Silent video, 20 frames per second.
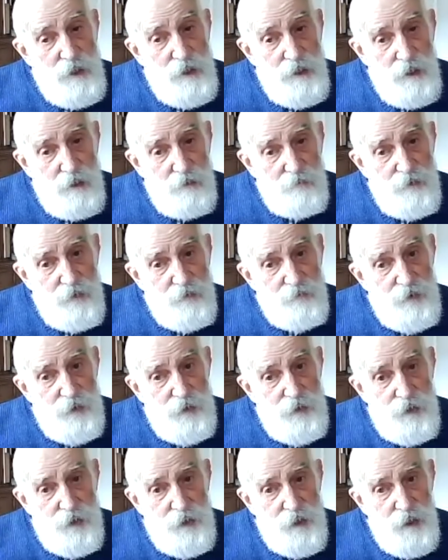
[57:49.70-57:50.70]

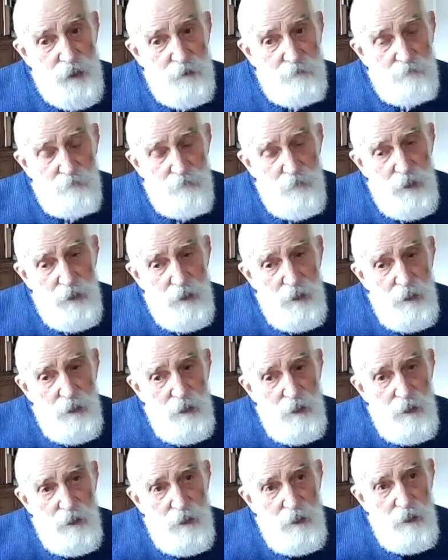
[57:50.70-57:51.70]
self-sufficiency.
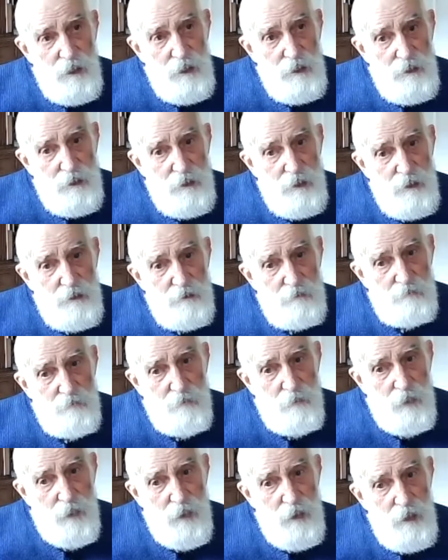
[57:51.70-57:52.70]
And
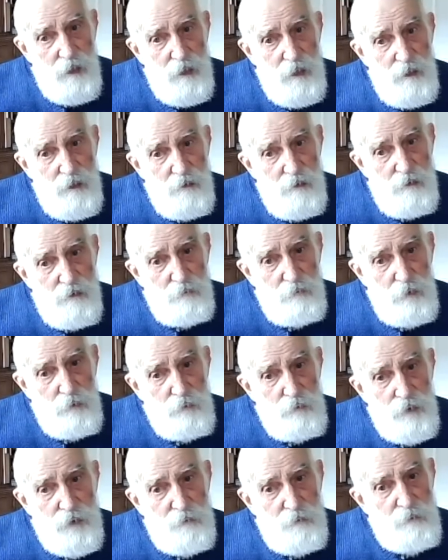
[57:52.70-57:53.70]
the
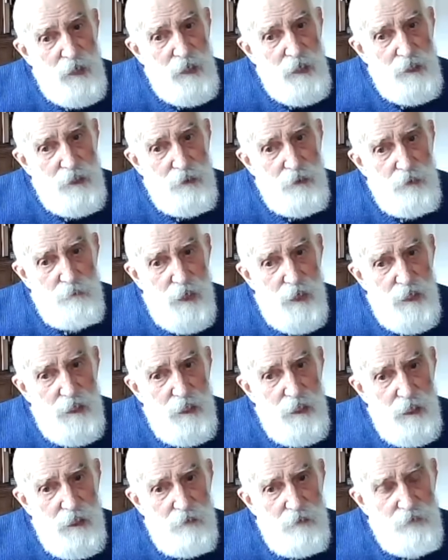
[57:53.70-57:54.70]
money you made
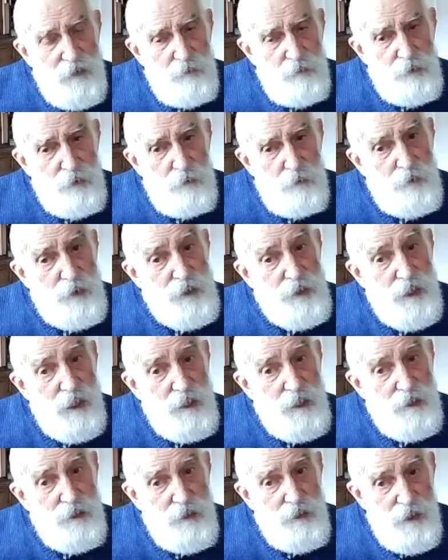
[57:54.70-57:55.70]
out of it was almost
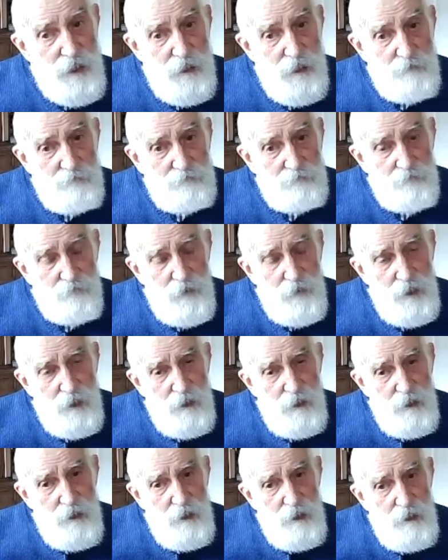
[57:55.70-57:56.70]
secondary.
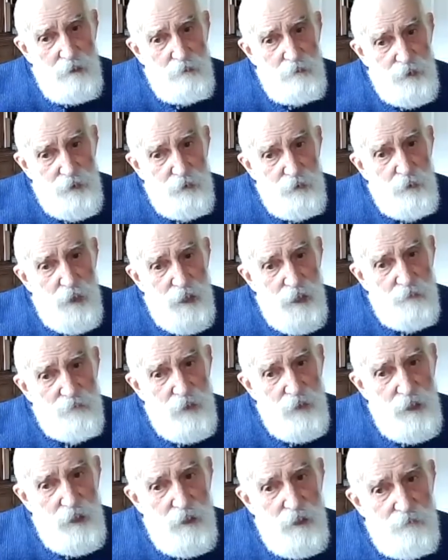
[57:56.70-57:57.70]
It was a way of
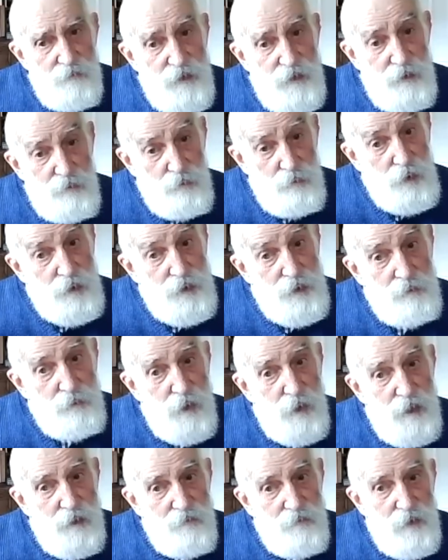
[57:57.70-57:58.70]
life, and it was a
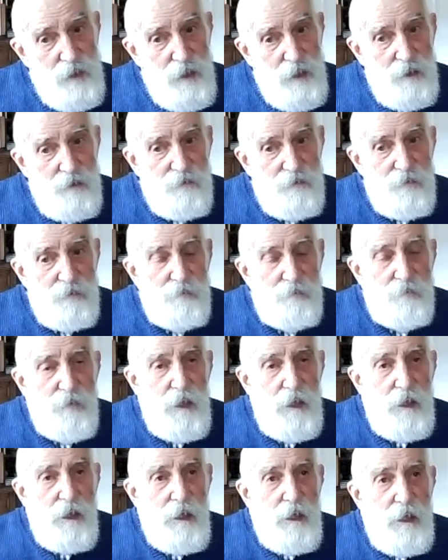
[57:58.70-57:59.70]
way of life.
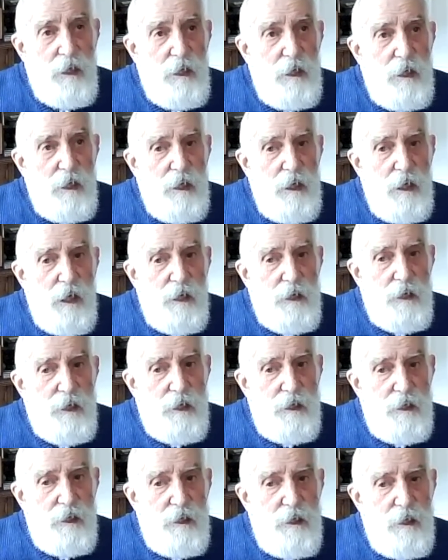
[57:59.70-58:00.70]
And
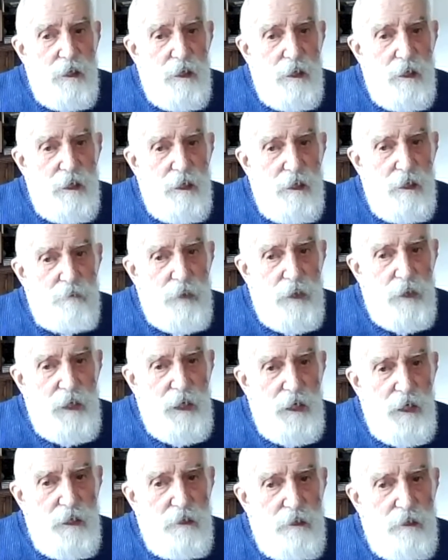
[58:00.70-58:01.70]
then it
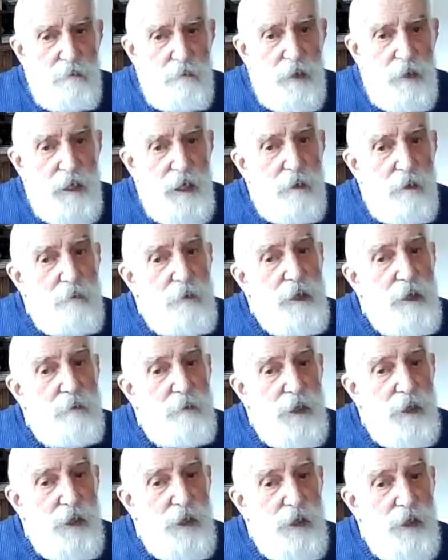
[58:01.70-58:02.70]
began to become
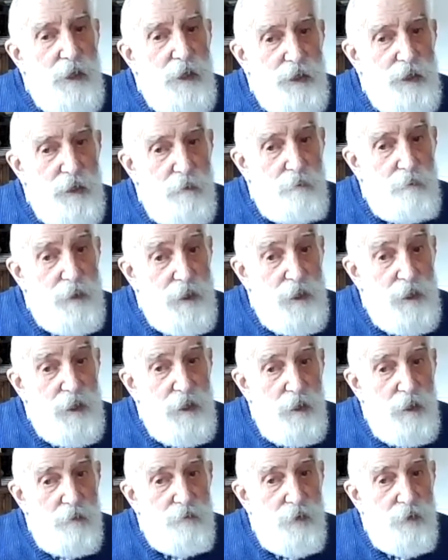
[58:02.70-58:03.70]
commercial,
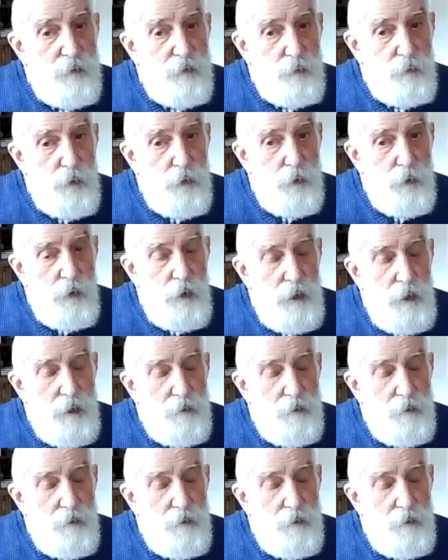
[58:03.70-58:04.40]
particularly after the war.